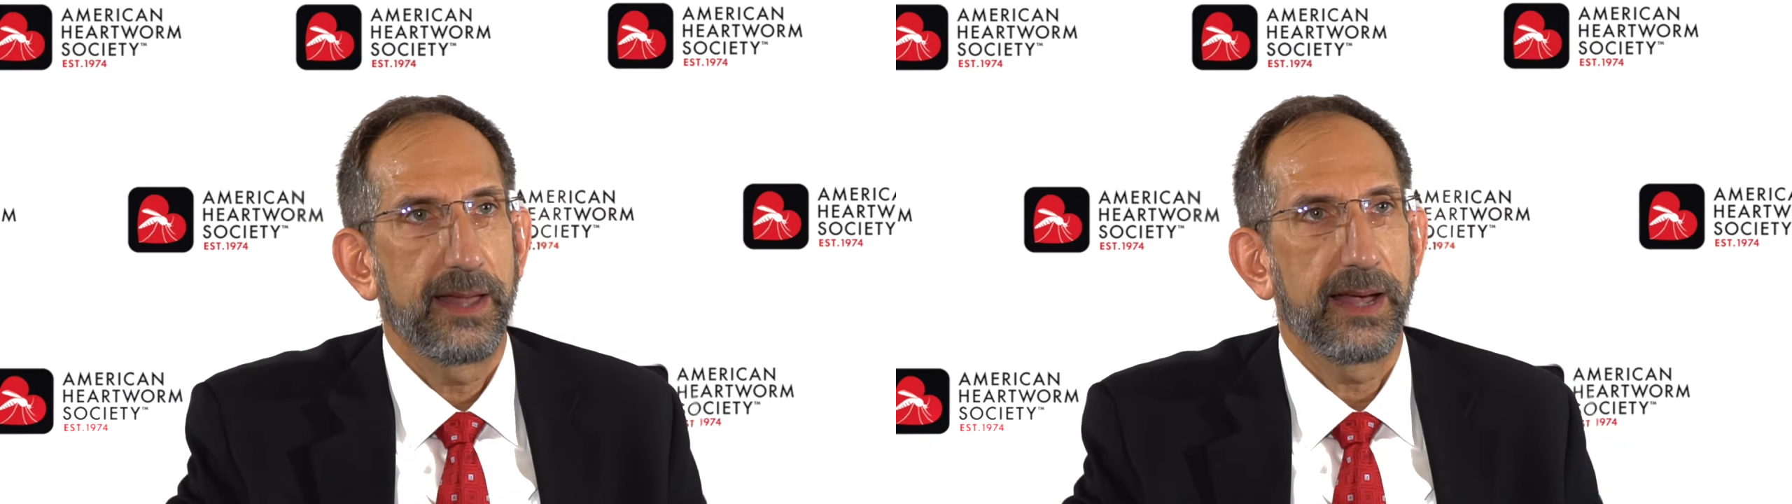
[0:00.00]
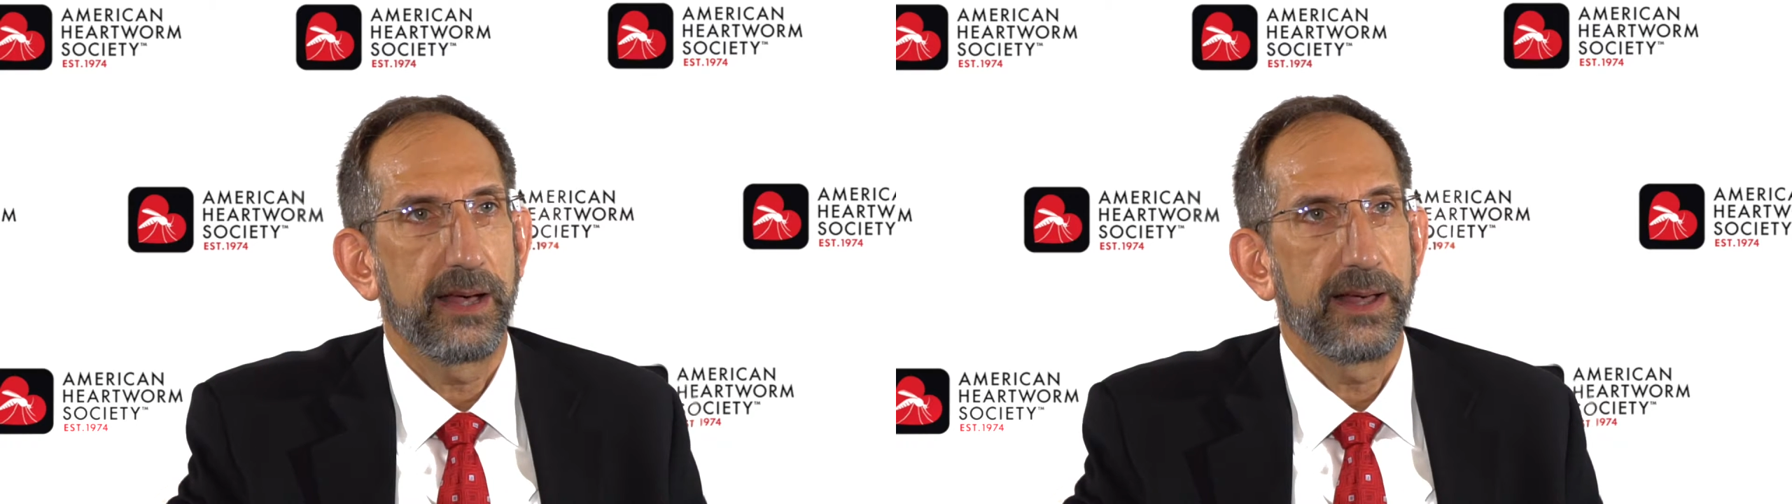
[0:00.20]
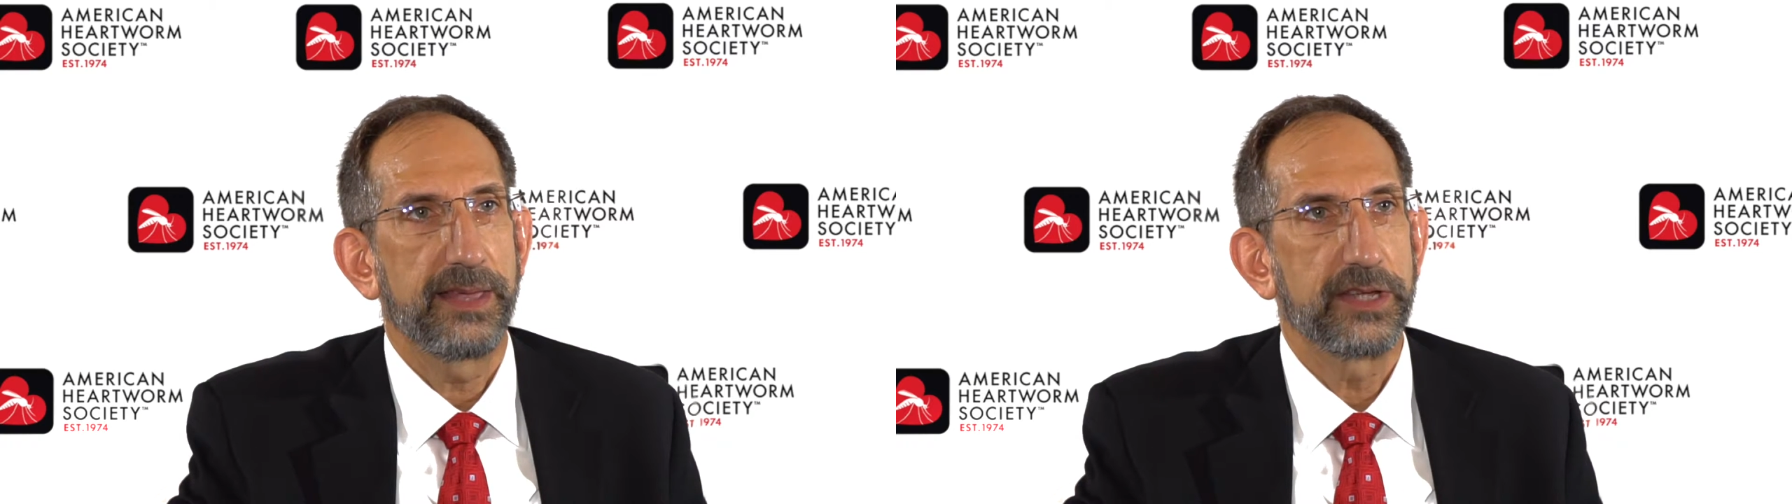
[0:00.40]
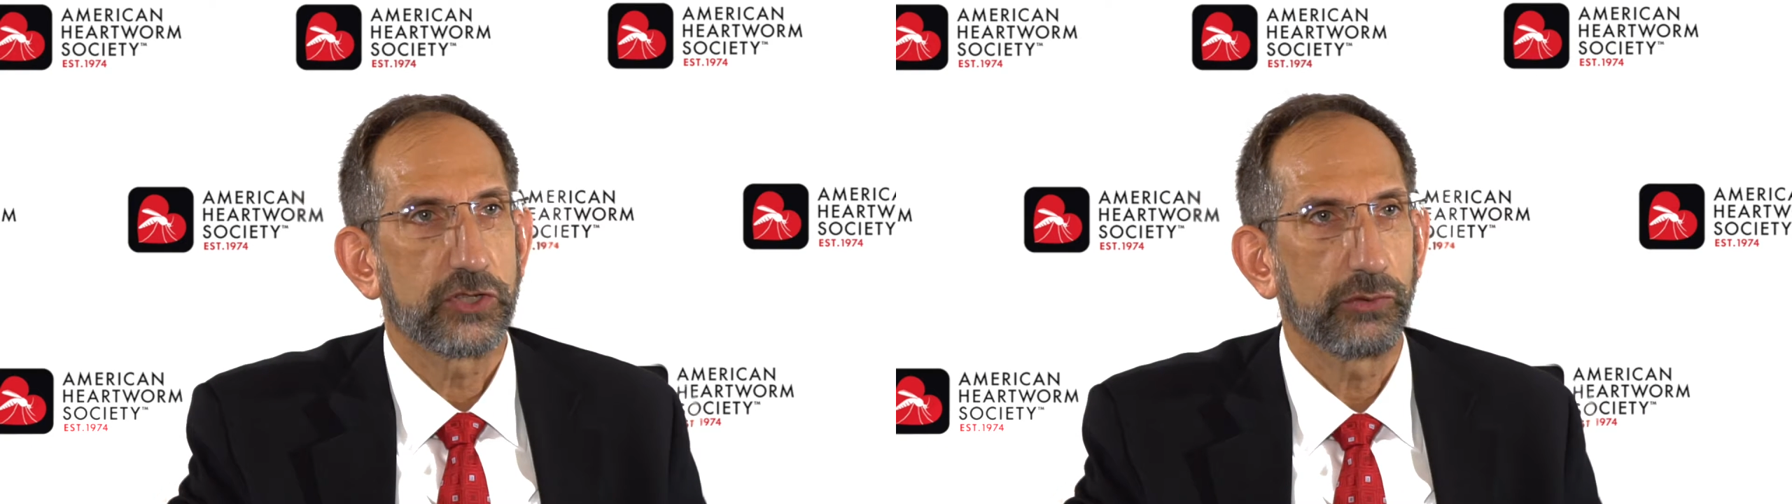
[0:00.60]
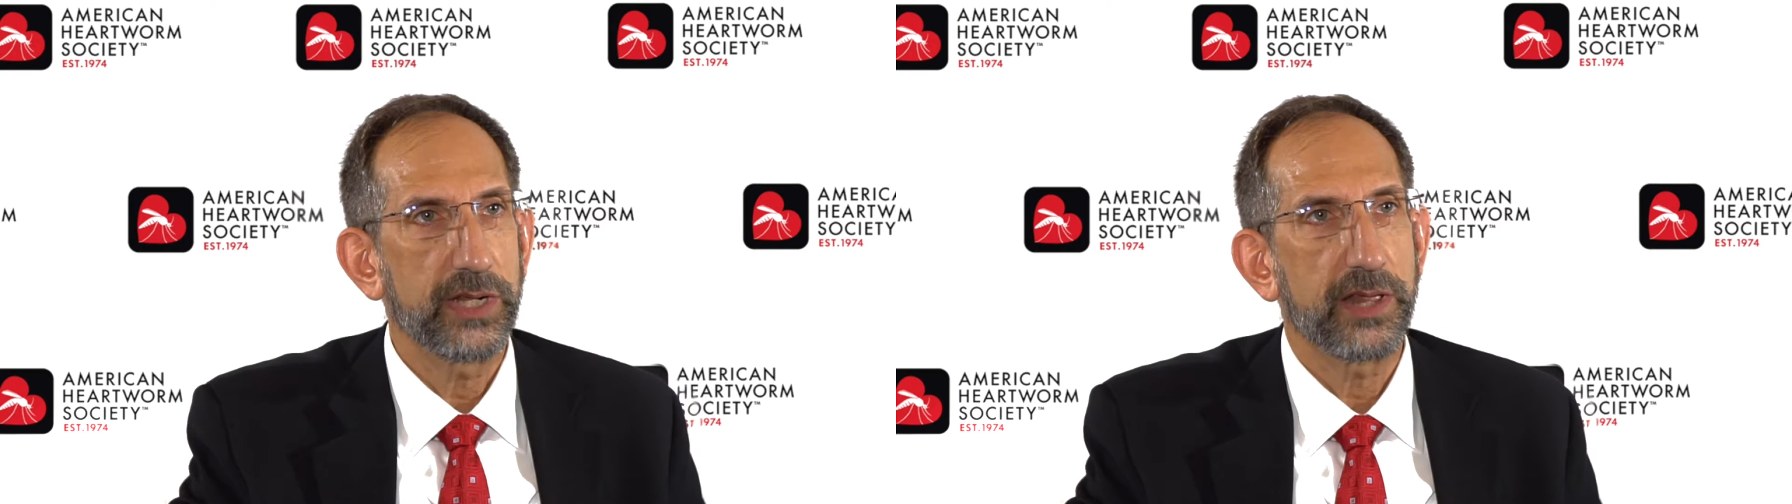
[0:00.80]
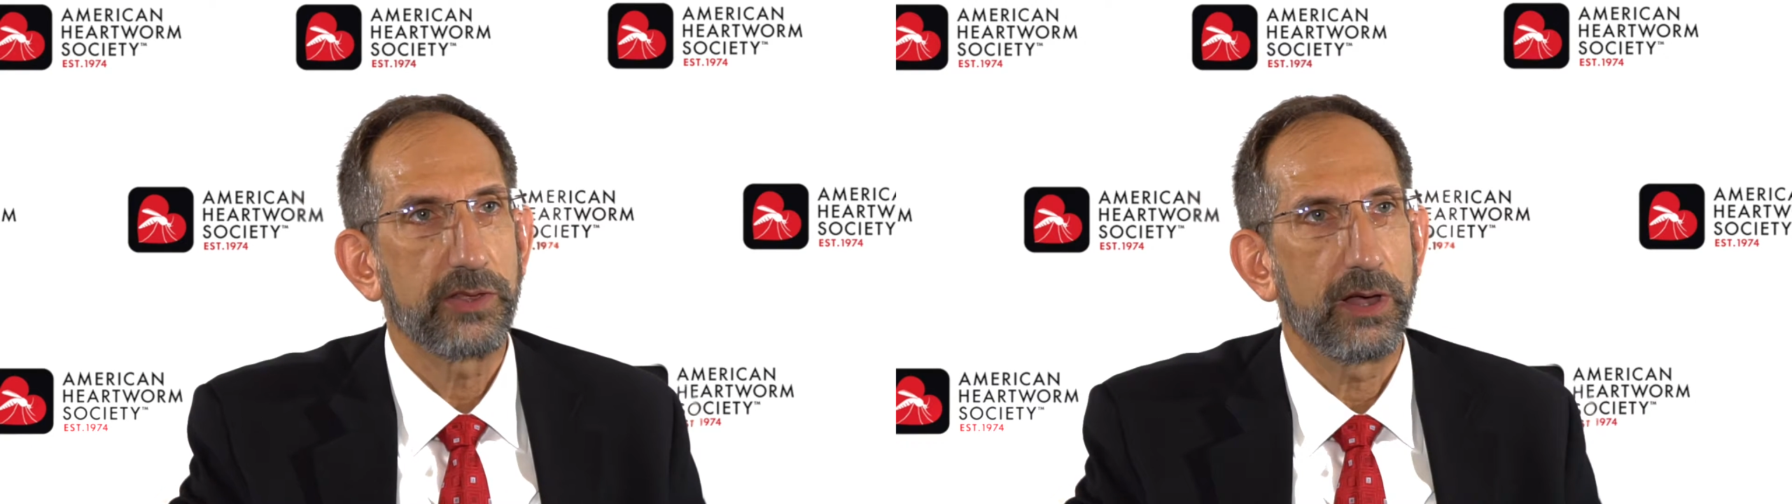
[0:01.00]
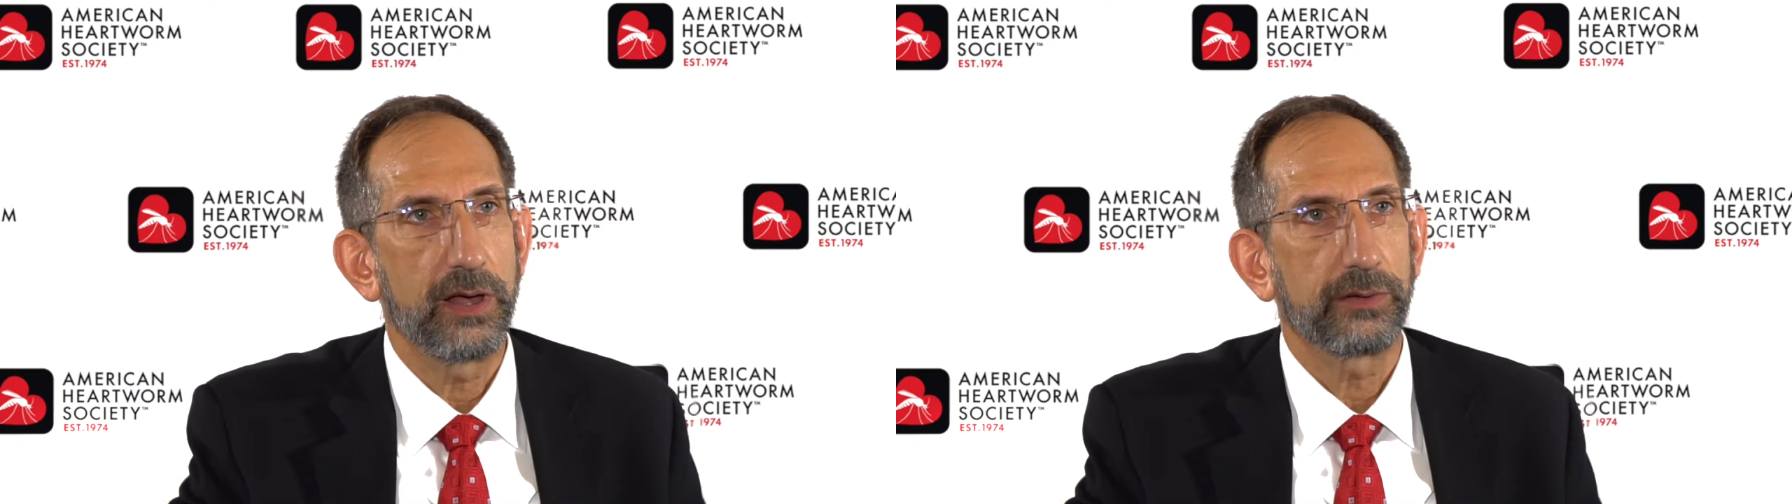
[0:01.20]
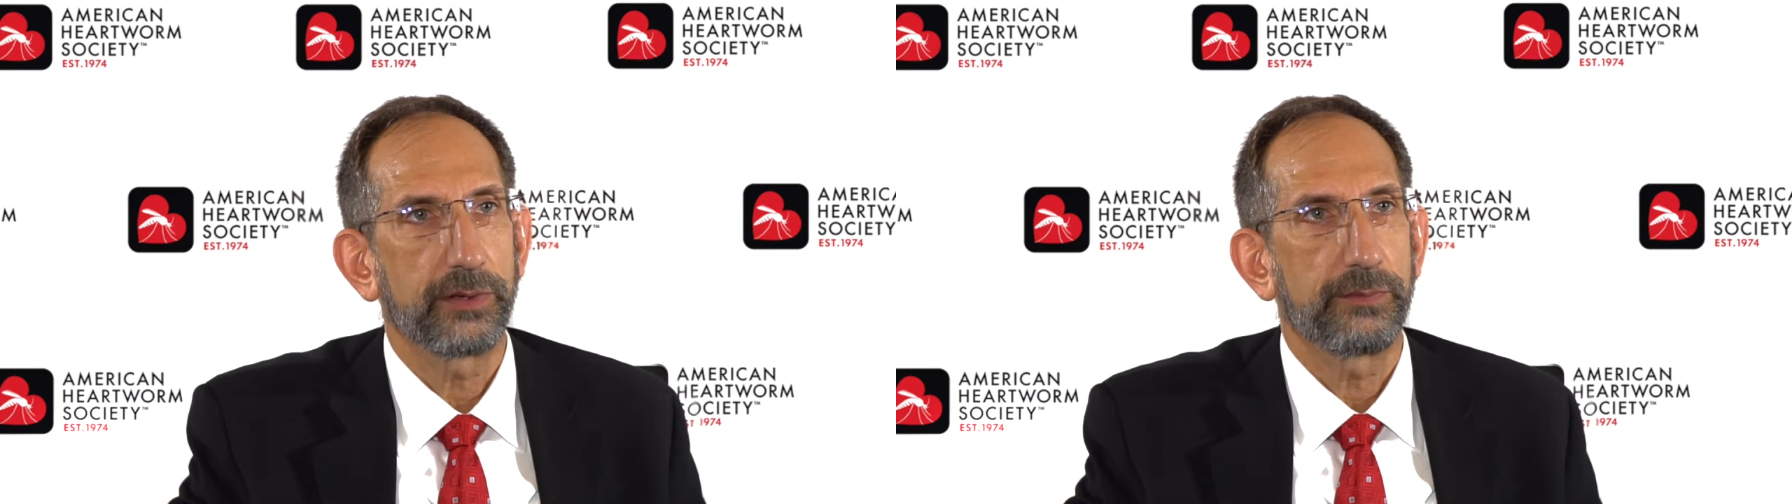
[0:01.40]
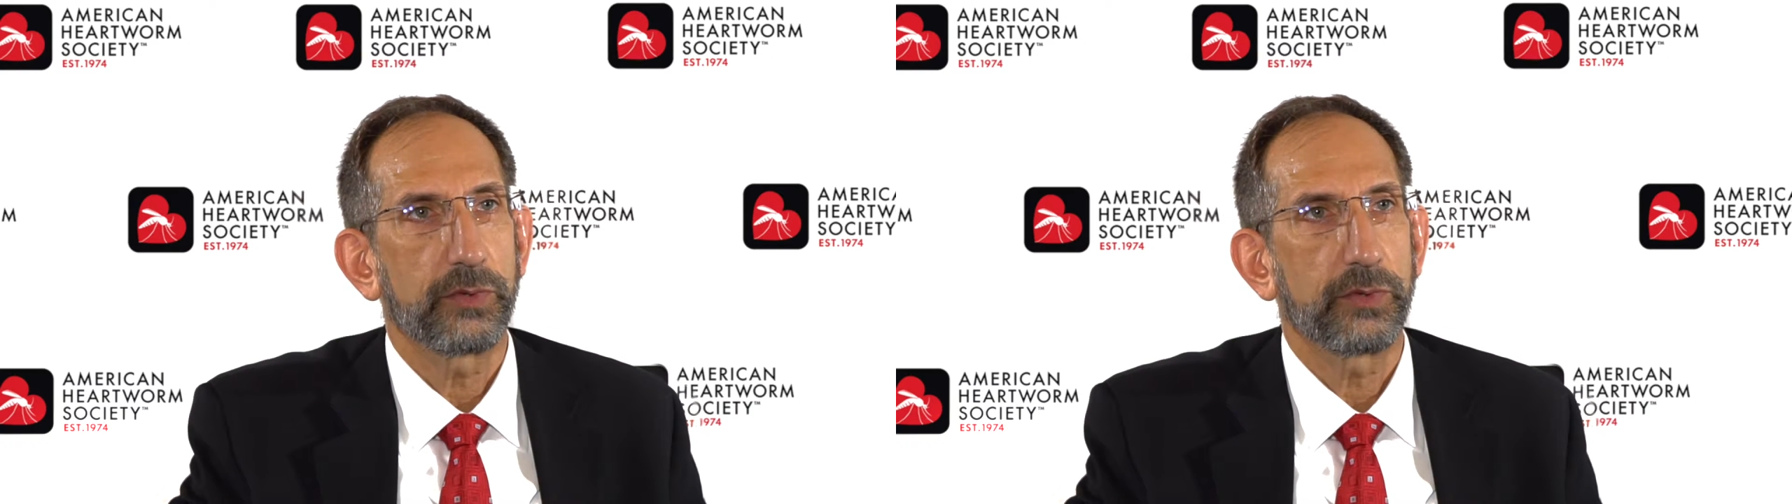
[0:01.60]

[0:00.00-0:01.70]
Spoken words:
and then treating the dog